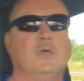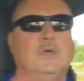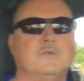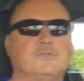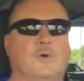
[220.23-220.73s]

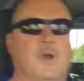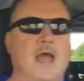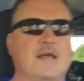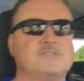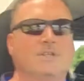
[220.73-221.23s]
So
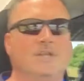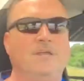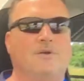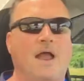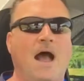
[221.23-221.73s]
as a
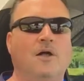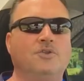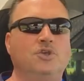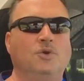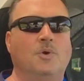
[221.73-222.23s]
leader, how
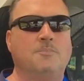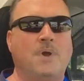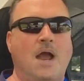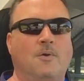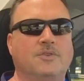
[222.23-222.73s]
do you
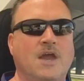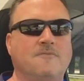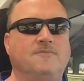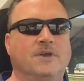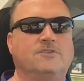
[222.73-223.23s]
empower that
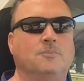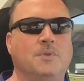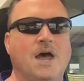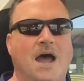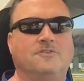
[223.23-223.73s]
victim
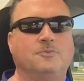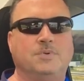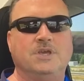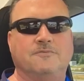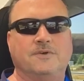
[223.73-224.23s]
not to
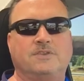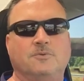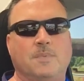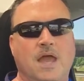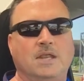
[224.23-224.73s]
be a
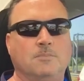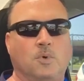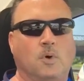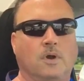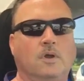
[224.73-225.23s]
victim
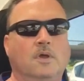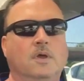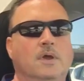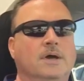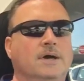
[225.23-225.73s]
anymore?
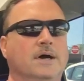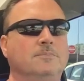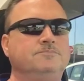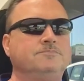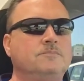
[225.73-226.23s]

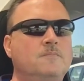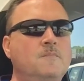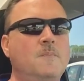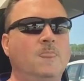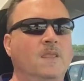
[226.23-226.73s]

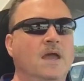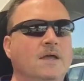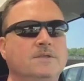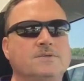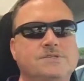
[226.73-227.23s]

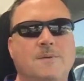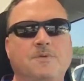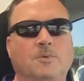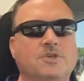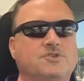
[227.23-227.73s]
And same
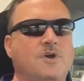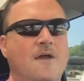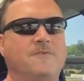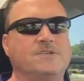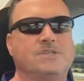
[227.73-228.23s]
thing with a
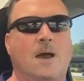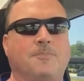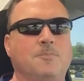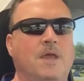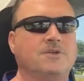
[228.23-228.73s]
traffic stop.
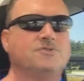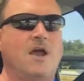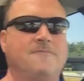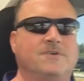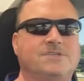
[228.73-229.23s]
You make a
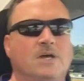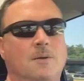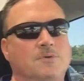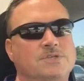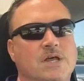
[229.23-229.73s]
traffic
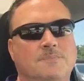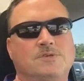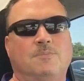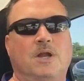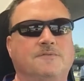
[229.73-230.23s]
stop. You stop
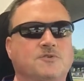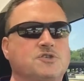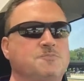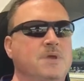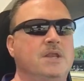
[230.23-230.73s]
somebody for
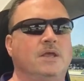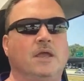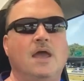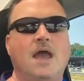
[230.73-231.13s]
speeding.